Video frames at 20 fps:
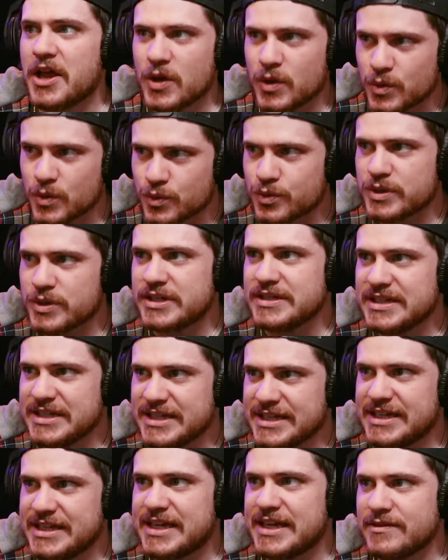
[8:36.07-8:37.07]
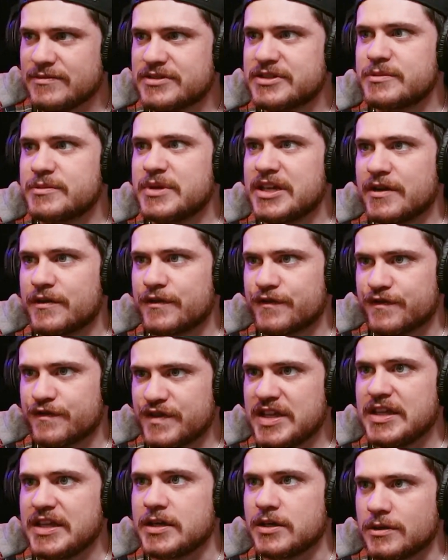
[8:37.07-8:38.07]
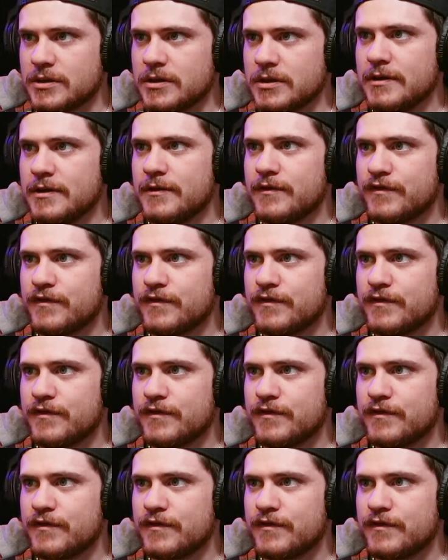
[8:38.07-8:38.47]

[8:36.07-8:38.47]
really gives me a feel